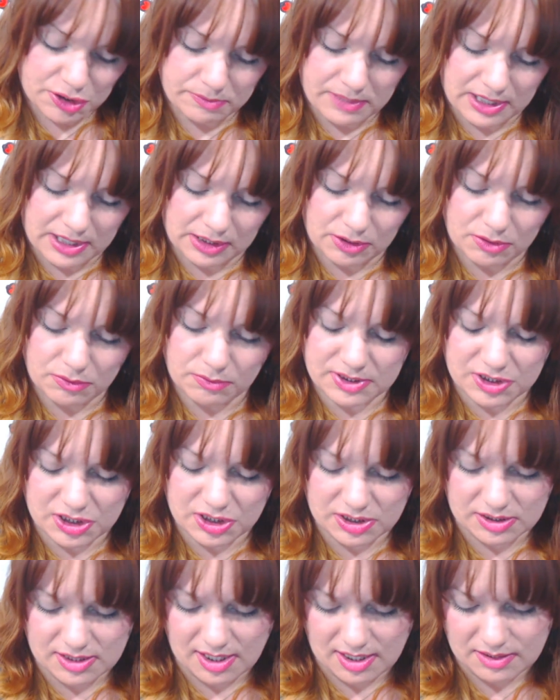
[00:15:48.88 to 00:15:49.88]
Marshmallow,
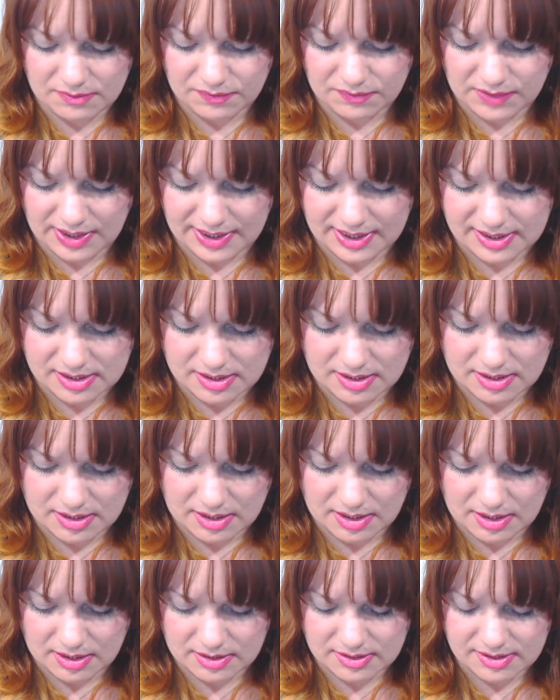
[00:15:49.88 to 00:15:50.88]
which is kind of like
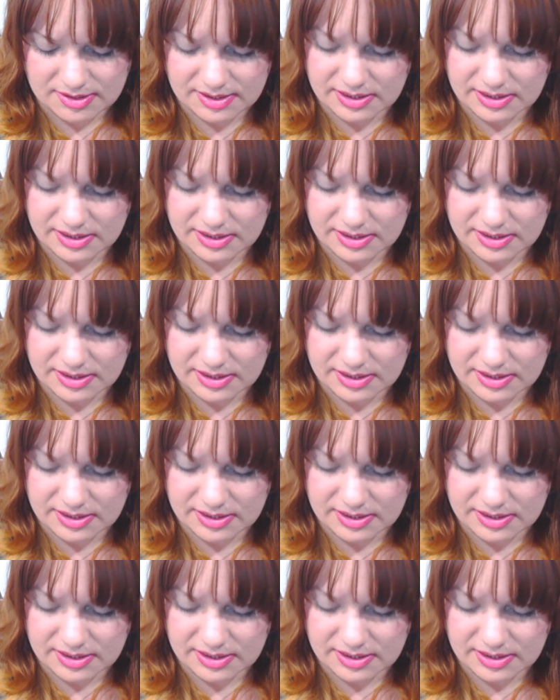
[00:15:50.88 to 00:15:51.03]
a